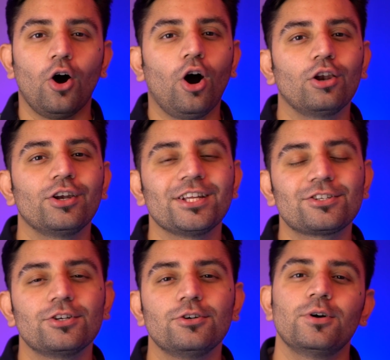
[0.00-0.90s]
All you need
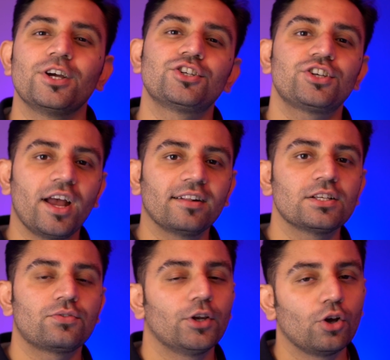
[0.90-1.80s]
to do is share
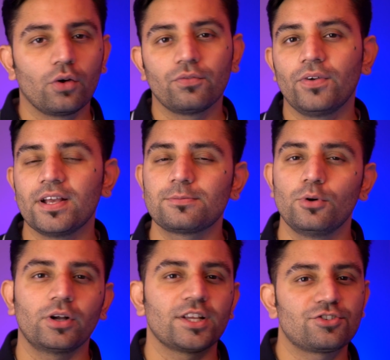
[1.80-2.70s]
this video on
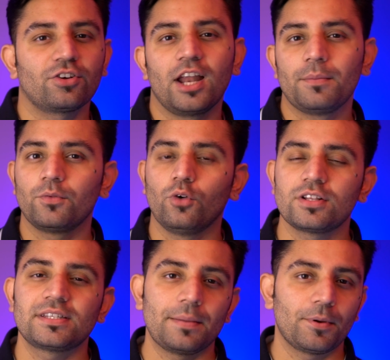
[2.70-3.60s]
Facebook, Instagram, and
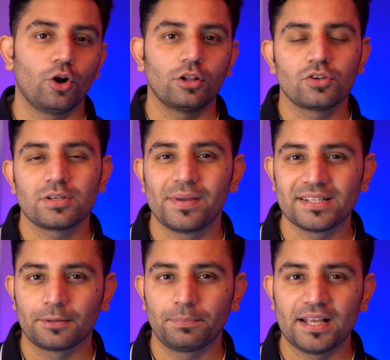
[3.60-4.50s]
WhatsApp and all those
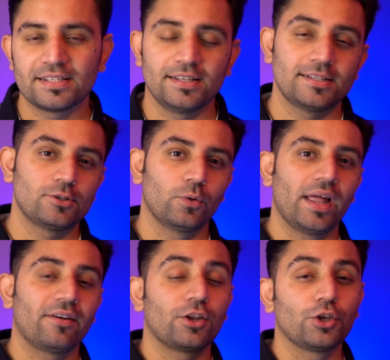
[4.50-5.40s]
amazing places so
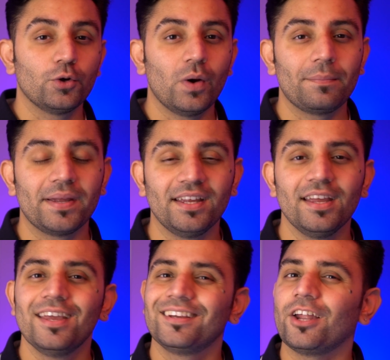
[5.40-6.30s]
that you and
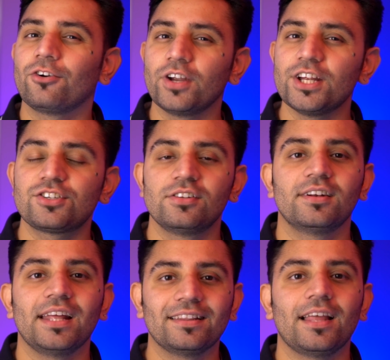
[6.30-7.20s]
me can reach the
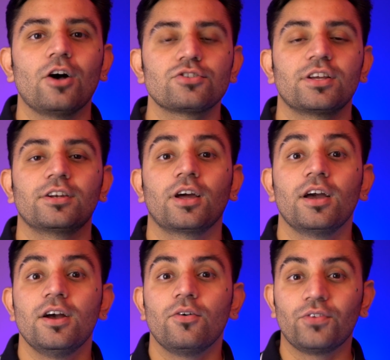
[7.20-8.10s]
10,000
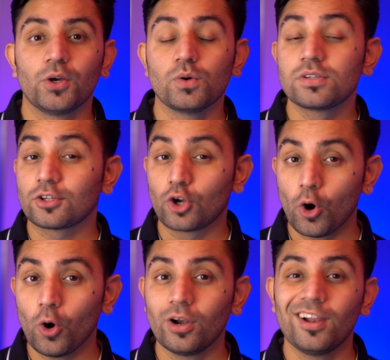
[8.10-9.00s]
views
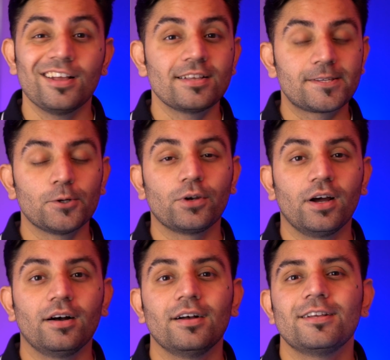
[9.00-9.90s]
goal
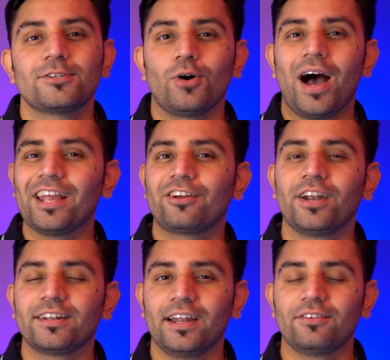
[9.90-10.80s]
sooner, so I
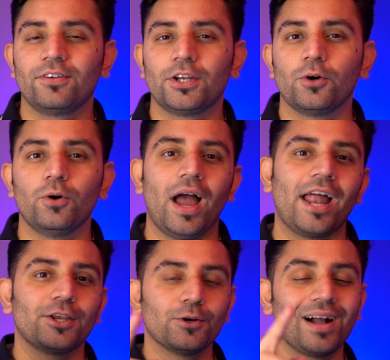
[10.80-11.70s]
create that video
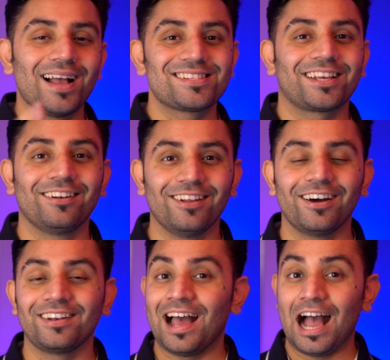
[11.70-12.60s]
and you guys can
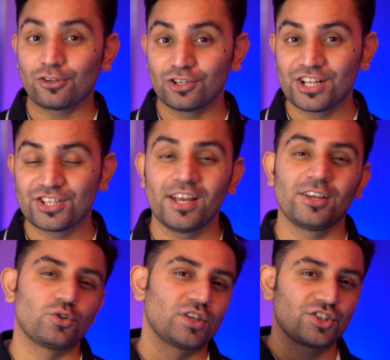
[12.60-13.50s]
learn how to
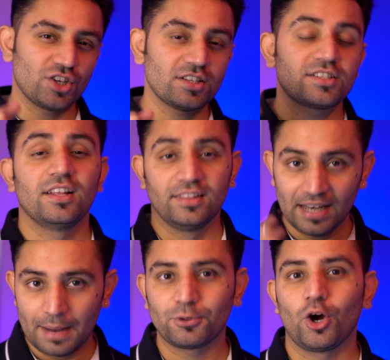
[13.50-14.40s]
DJ using just the
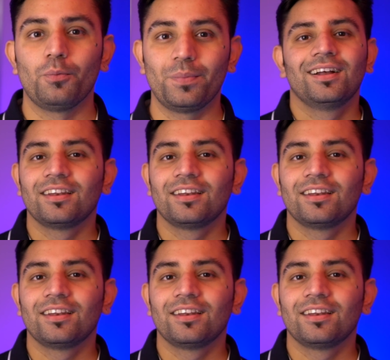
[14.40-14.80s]
laptop.